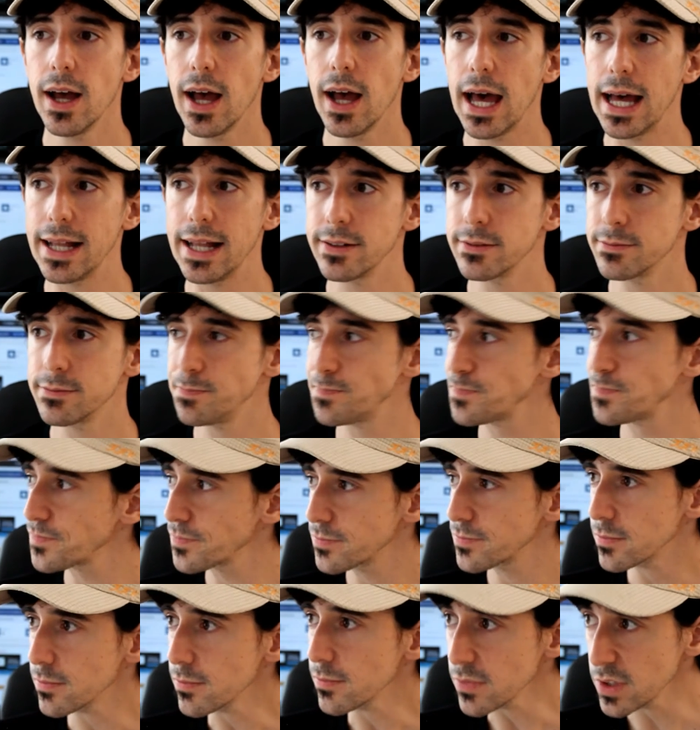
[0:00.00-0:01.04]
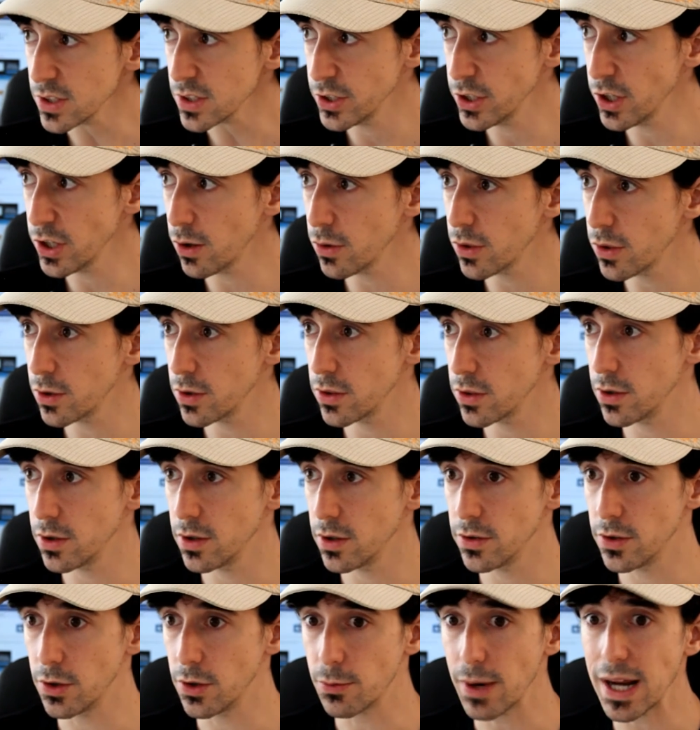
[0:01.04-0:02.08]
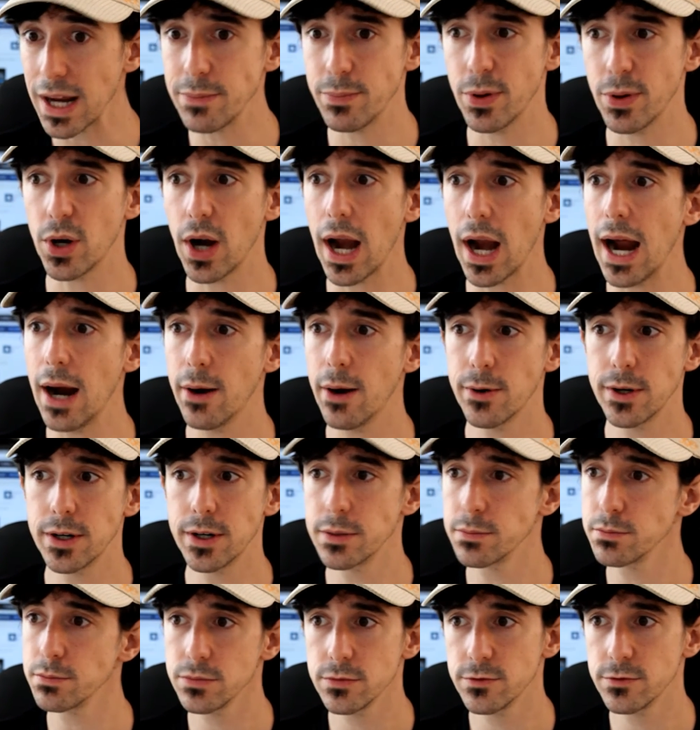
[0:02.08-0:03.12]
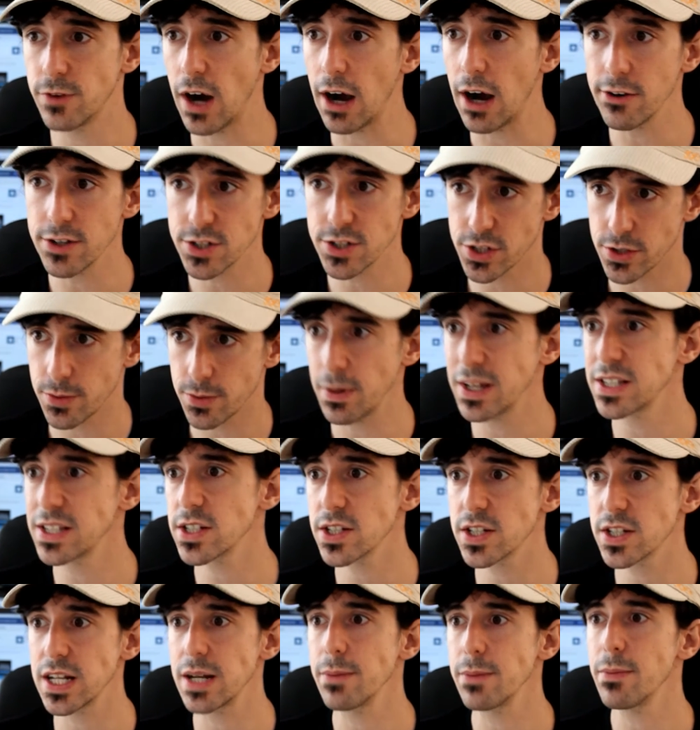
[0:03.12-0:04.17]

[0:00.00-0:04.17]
And, you know, the rate per hour varies tremendously,